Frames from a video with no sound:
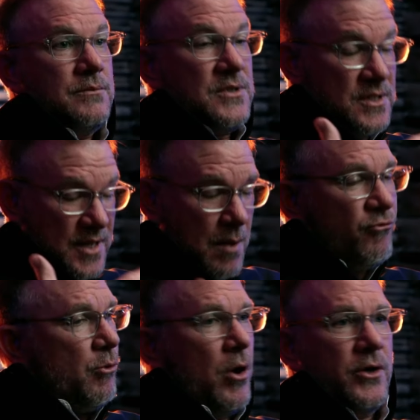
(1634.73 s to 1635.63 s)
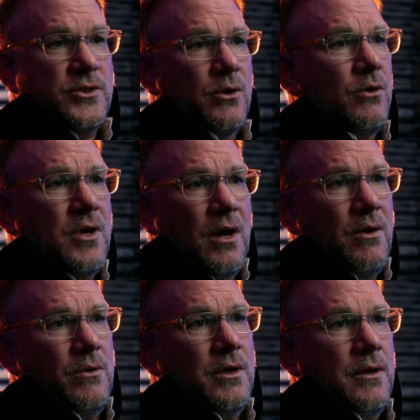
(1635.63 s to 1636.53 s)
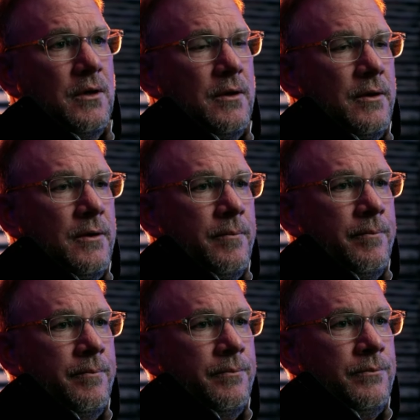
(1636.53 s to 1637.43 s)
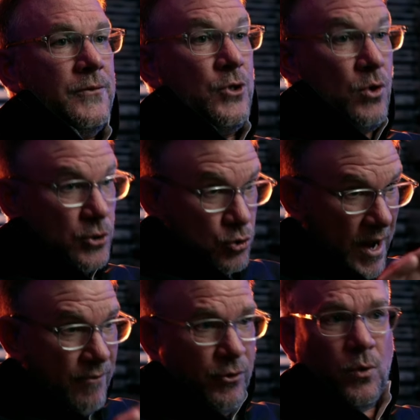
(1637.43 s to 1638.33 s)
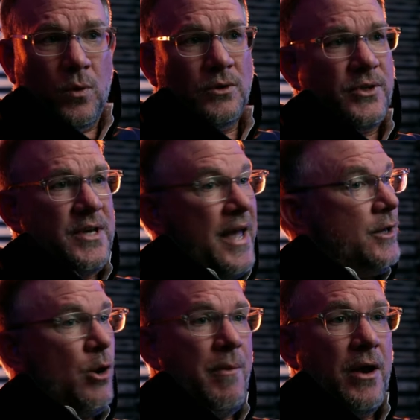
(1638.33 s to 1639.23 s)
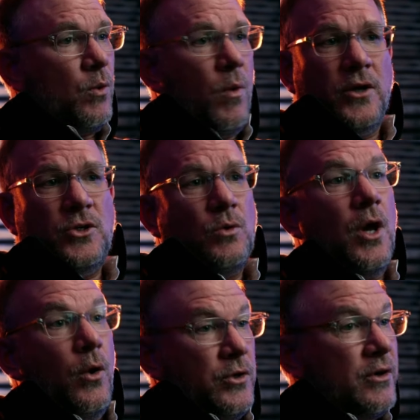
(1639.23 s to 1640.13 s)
stem from our internal code. You can travel the world today, and no matter where you go, you're